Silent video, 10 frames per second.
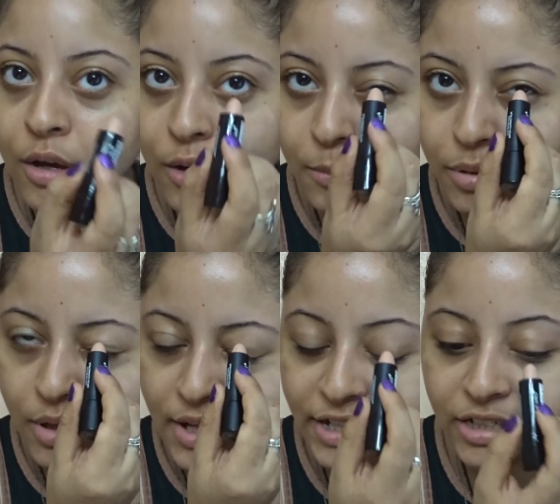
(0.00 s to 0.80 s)

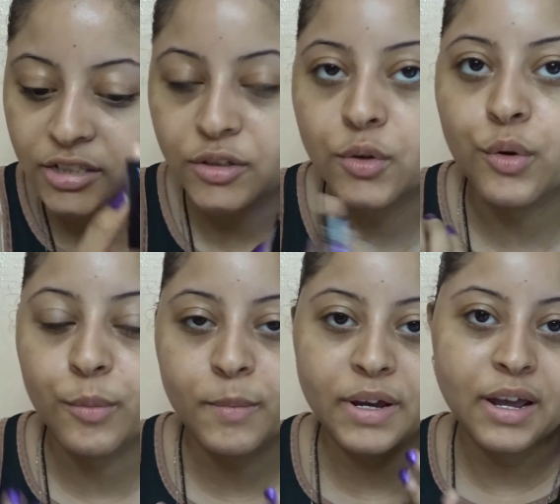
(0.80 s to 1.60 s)
apply it
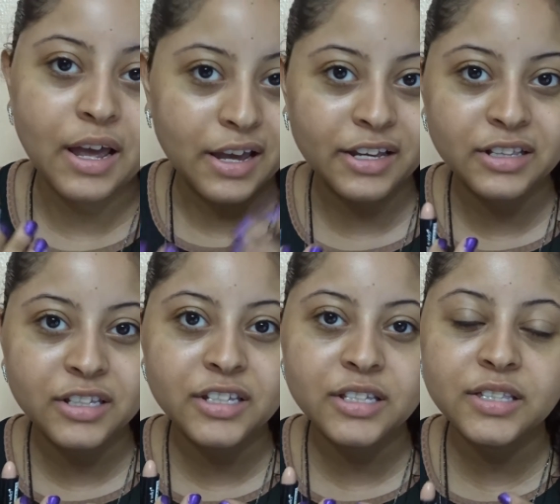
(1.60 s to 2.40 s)
on my
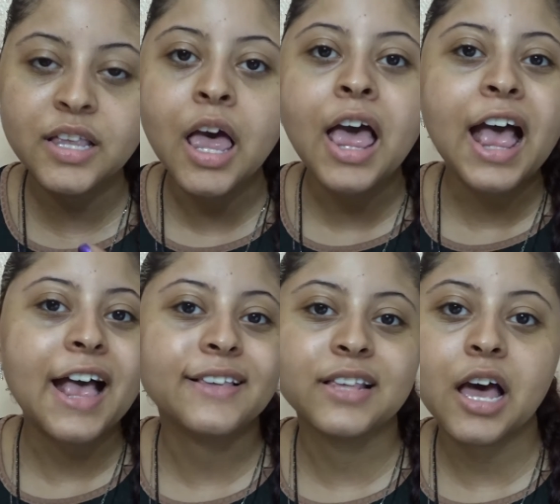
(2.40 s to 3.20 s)
eyelids
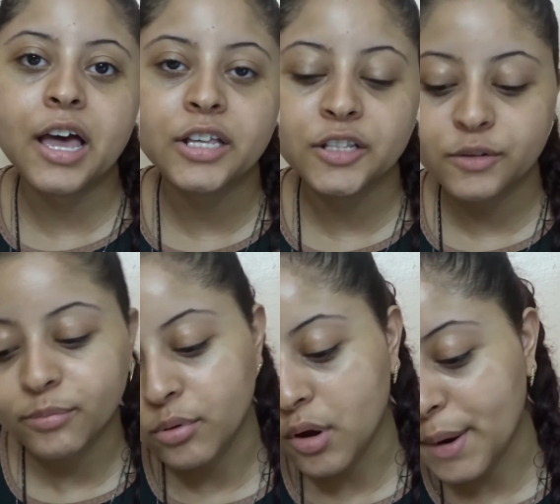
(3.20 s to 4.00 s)
as an eyelid
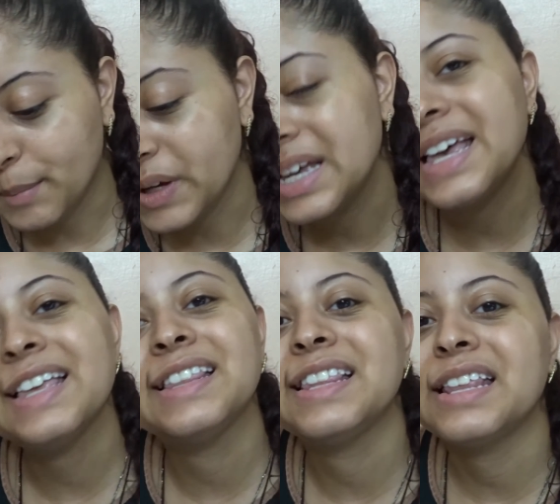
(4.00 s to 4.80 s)
primer,
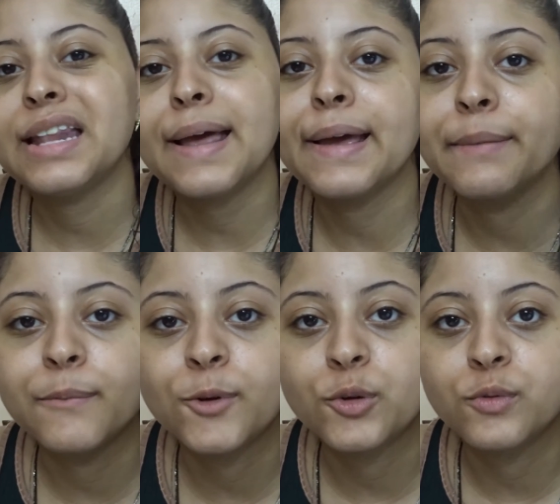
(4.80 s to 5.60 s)
and then
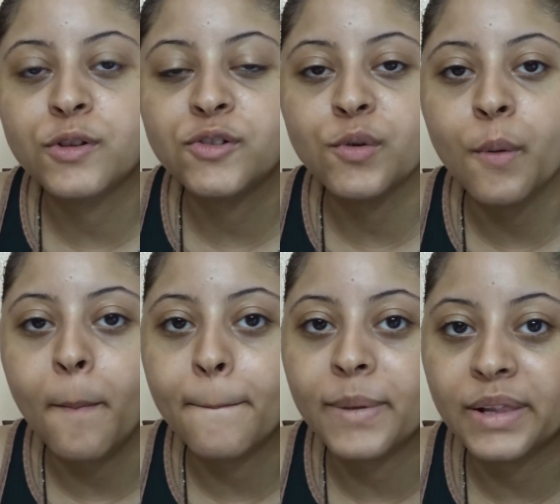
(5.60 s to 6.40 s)
I'm going to
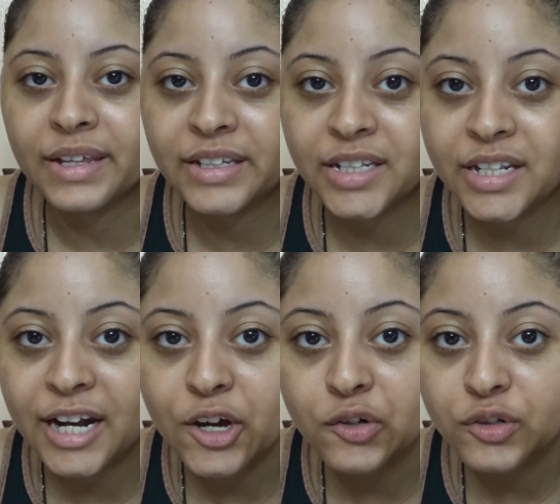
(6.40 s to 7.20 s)
blend it
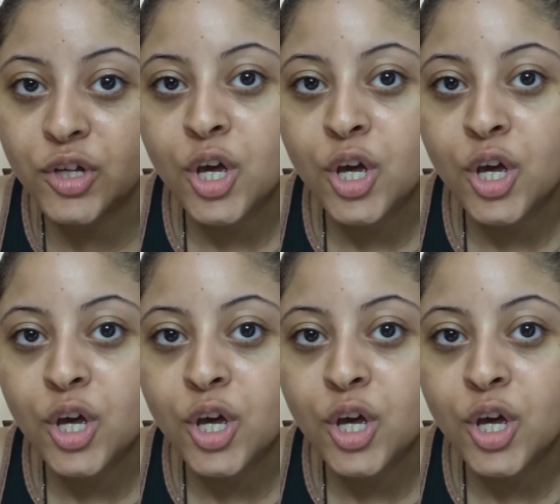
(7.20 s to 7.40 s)
out